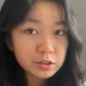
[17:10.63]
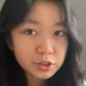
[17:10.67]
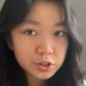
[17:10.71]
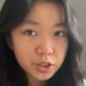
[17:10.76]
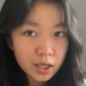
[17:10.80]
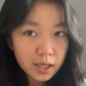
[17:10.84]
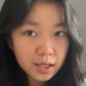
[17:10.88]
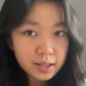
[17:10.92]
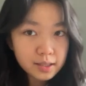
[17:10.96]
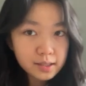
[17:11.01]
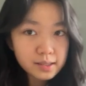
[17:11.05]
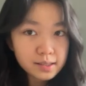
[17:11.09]

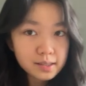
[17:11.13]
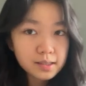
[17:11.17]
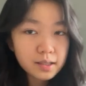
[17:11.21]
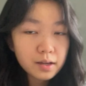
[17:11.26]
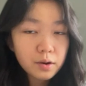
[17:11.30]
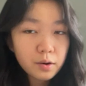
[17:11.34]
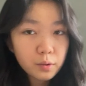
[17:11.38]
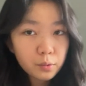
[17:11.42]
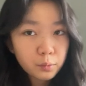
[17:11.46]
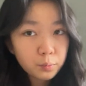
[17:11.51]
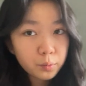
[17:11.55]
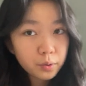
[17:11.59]

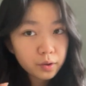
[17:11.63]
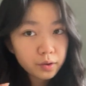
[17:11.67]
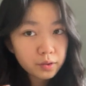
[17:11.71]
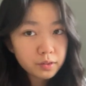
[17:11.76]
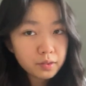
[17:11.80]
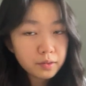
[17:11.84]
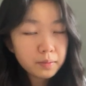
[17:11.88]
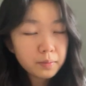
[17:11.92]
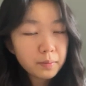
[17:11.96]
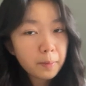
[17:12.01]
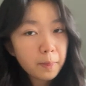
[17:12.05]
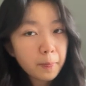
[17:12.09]
machines
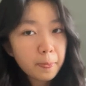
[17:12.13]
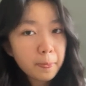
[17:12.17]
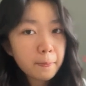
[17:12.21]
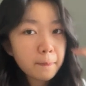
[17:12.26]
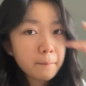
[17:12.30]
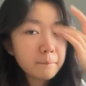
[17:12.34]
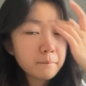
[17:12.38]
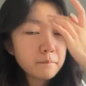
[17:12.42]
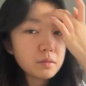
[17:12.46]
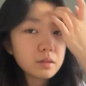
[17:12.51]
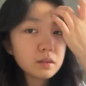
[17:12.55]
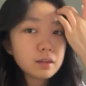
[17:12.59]
with
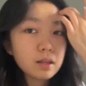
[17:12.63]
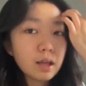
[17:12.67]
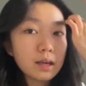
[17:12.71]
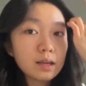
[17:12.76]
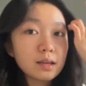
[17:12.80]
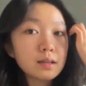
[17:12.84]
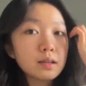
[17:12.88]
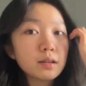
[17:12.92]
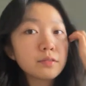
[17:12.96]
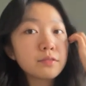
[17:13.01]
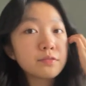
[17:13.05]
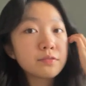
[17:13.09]

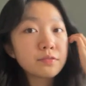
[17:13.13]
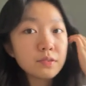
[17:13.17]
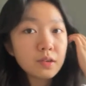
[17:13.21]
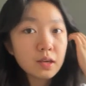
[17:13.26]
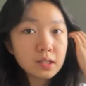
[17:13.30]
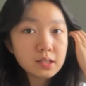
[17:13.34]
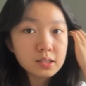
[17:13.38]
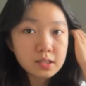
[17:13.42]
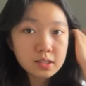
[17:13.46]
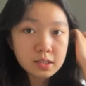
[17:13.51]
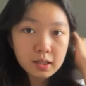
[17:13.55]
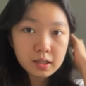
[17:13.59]
like
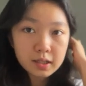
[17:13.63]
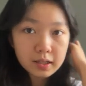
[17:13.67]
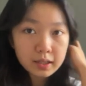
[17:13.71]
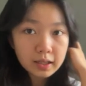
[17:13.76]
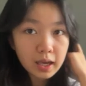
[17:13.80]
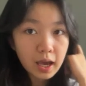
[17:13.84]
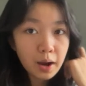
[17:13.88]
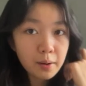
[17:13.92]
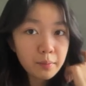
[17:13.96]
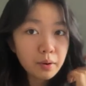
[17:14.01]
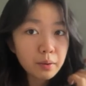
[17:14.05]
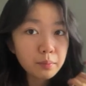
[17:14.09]

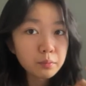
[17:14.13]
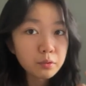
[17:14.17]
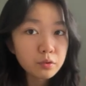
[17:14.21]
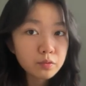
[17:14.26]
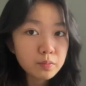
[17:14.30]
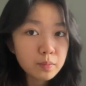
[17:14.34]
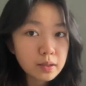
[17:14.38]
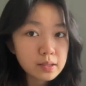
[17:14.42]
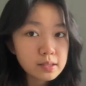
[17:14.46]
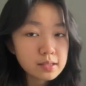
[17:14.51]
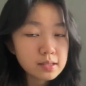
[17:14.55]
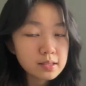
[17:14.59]
fixed
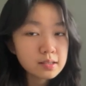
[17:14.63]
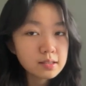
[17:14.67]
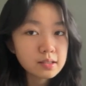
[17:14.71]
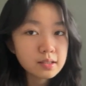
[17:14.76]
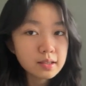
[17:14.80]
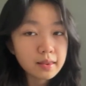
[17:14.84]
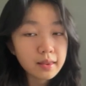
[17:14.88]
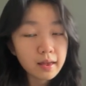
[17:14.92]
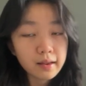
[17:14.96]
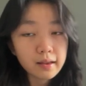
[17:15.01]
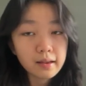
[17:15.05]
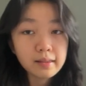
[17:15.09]
camera
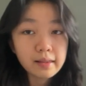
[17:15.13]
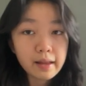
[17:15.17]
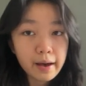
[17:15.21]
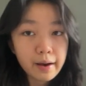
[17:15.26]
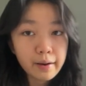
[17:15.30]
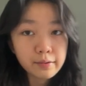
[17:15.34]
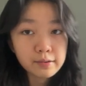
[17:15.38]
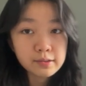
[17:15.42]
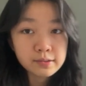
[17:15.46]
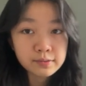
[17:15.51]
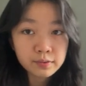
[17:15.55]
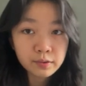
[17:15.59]
movements
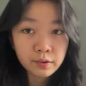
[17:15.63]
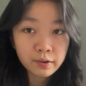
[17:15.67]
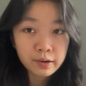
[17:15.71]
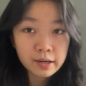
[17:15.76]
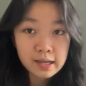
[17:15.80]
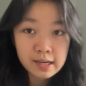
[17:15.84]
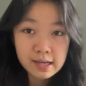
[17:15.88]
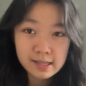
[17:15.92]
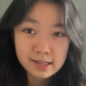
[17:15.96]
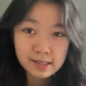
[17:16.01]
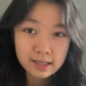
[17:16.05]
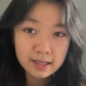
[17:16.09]
that allows
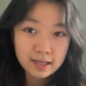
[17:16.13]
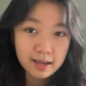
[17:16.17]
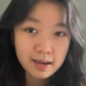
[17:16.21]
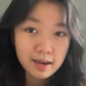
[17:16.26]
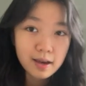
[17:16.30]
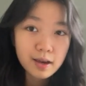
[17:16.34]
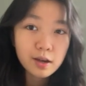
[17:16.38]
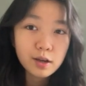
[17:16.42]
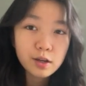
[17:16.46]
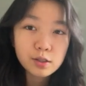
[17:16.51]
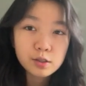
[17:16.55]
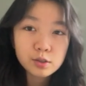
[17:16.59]
for
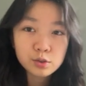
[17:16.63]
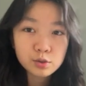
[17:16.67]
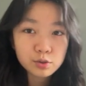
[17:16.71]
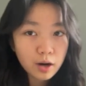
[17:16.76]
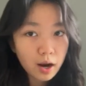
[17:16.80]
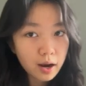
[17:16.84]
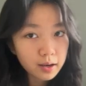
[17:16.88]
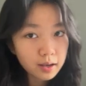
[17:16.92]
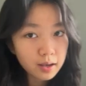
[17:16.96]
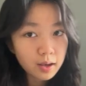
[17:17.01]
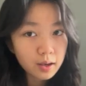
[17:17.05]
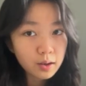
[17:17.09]
easy
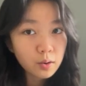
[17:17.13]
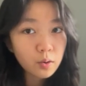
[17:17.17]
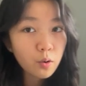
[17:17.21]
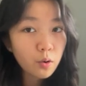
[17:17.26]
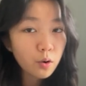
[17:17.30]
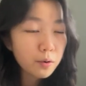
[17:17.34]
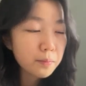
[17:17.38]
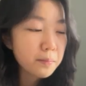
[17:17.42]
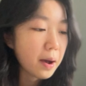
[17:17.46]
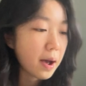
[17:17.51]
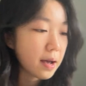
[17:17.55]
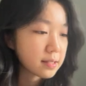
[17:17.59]

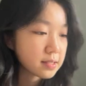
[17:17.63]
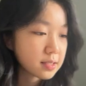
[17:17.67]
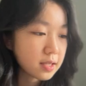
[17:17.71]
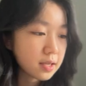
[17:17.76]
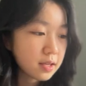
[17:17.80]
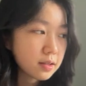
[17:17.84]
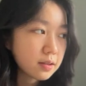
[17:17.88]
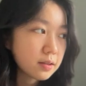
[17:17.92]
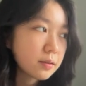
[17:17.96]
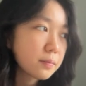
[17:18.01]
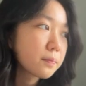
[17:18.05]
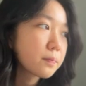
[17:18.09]
tracking or
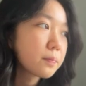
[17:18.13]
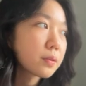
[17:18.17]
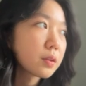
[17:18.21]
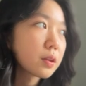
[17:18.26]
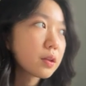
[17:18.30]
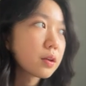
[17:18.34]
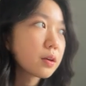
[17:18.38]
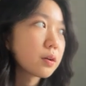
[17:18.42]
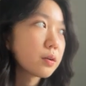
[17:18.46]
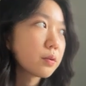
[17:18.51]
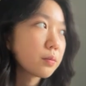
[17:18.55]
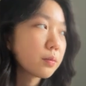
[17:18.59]

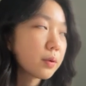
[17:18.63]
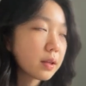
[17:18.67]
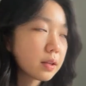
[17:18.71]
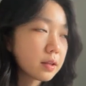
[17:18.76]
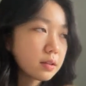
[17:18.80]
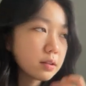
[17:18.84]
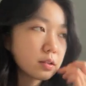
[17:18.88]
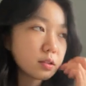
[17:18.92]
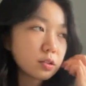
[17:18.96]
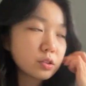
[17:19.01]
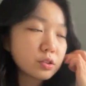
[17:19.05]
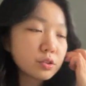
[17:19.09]
masking
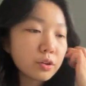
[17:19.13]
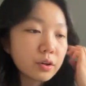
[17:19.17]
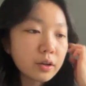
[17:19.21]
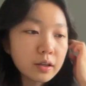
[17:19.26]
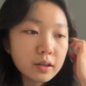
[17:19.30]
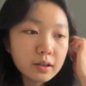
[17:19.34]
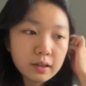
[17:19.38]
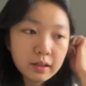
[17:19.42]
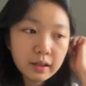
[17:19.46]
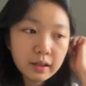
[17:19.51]
when